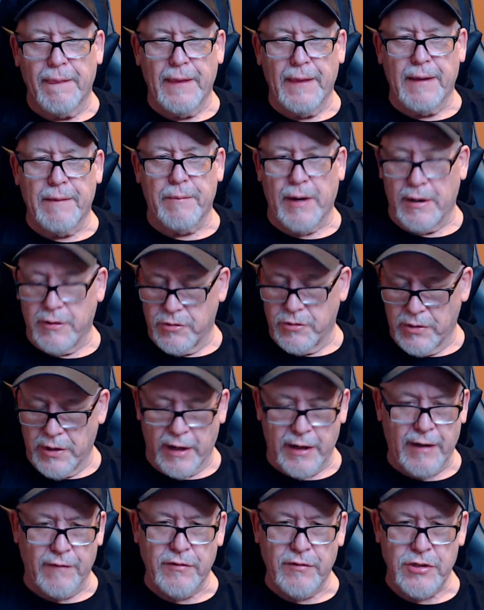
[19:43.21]
But I do not
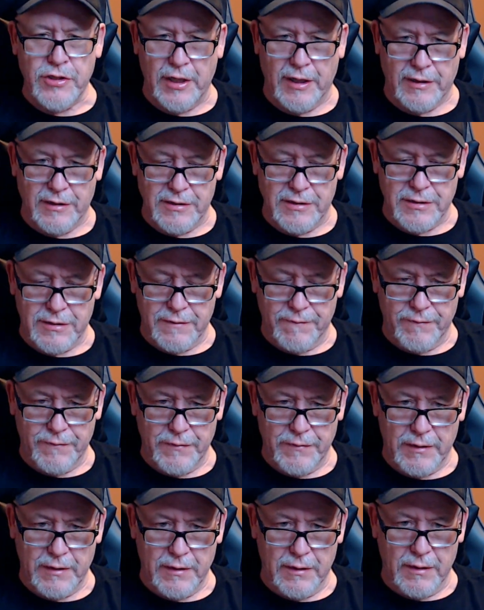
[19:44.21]
have the chase.
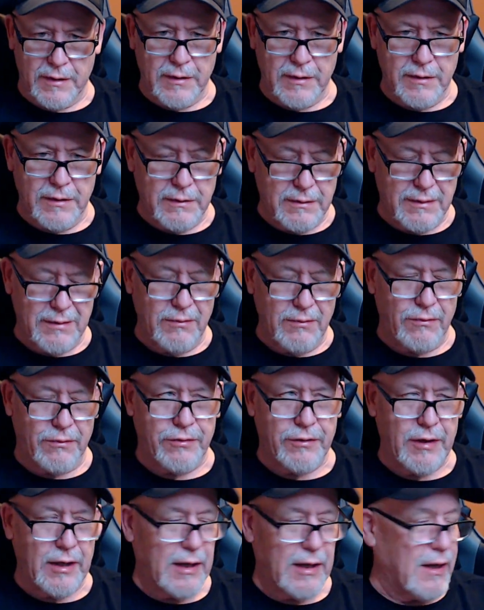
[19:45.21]
I don't
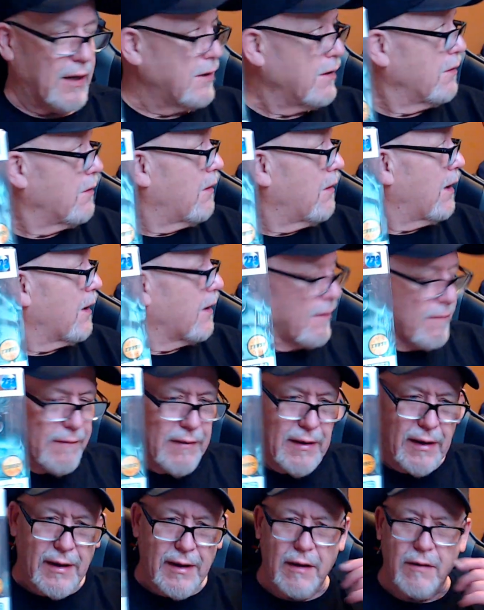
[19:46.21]
think I do. I
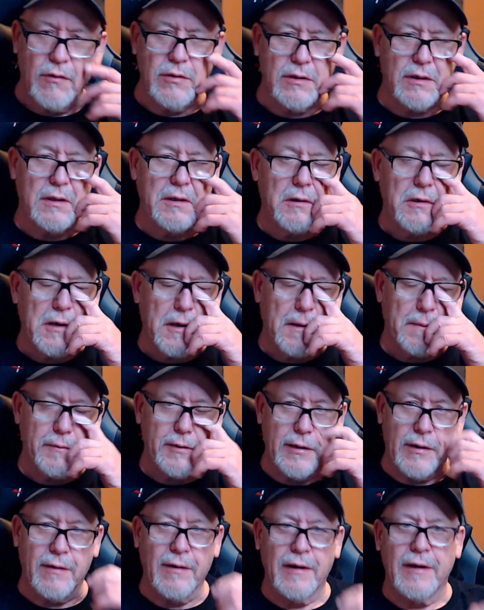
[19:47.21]
really didn't look up
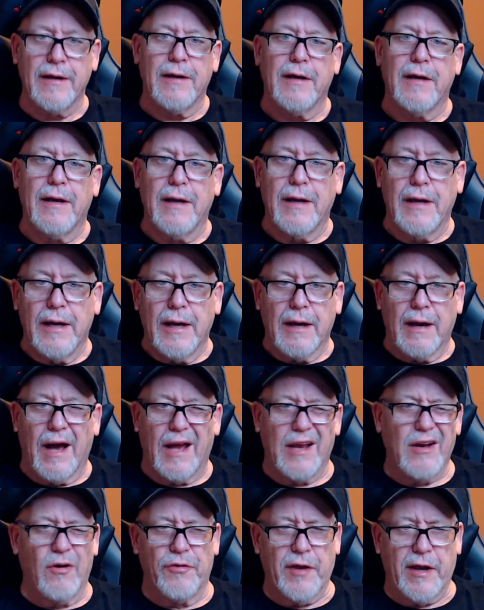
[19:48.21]
there. I
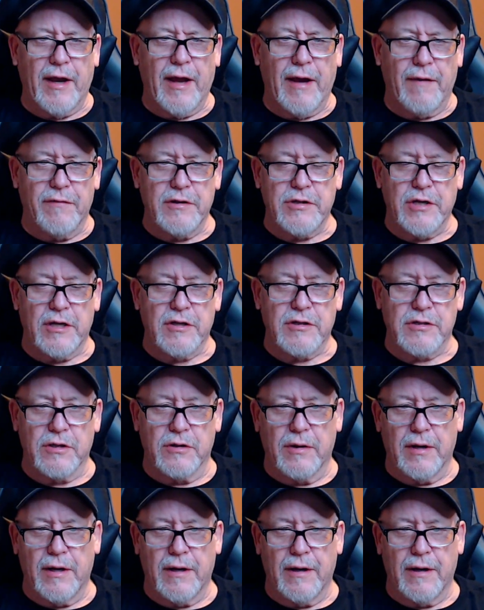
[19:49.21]
don't think I have the chase, though.